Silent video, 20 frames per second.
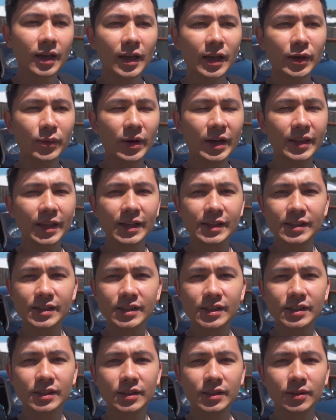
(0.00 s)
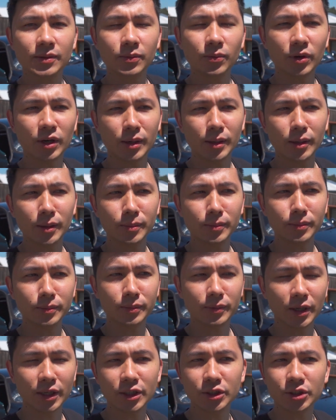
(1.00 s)
Anyway, that's what
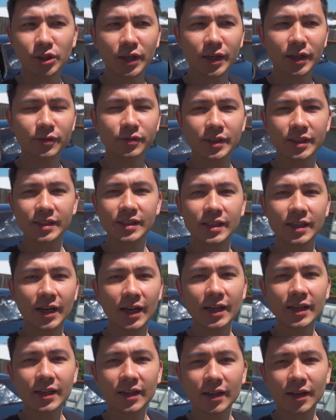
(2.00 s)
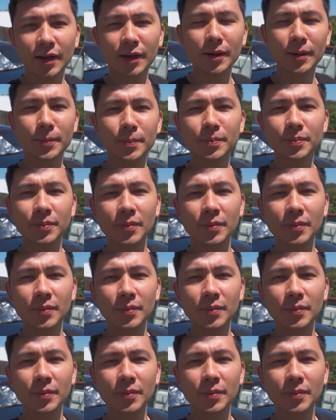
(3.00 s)
I'm going to try and fix today. I